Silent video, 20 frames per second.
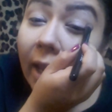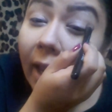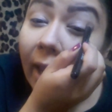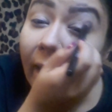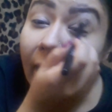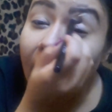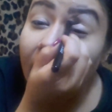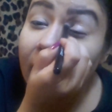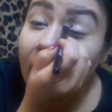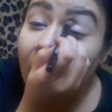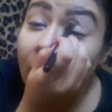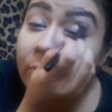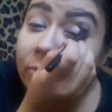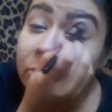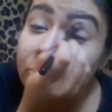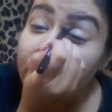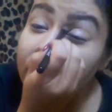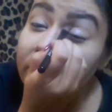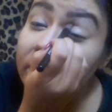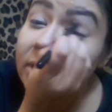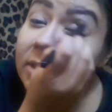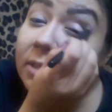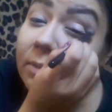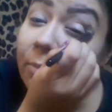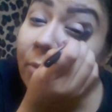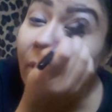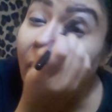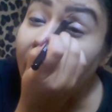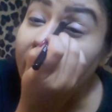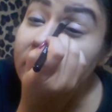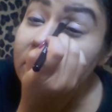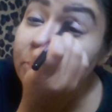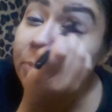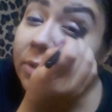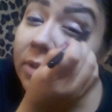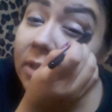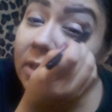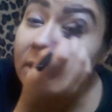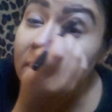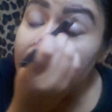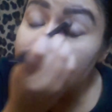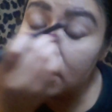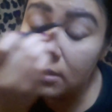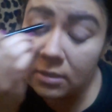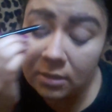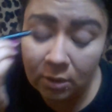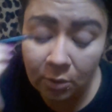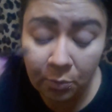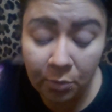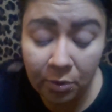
And I was really surprised with these